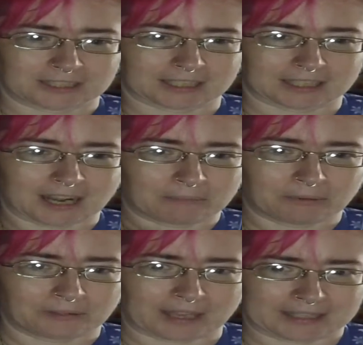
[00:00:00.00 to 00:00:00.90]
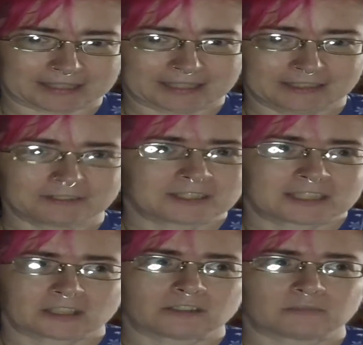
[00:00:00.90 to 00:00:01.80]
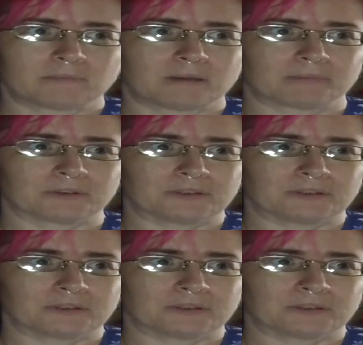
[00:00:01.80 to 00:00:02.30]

a couple that it was like salt and pepper.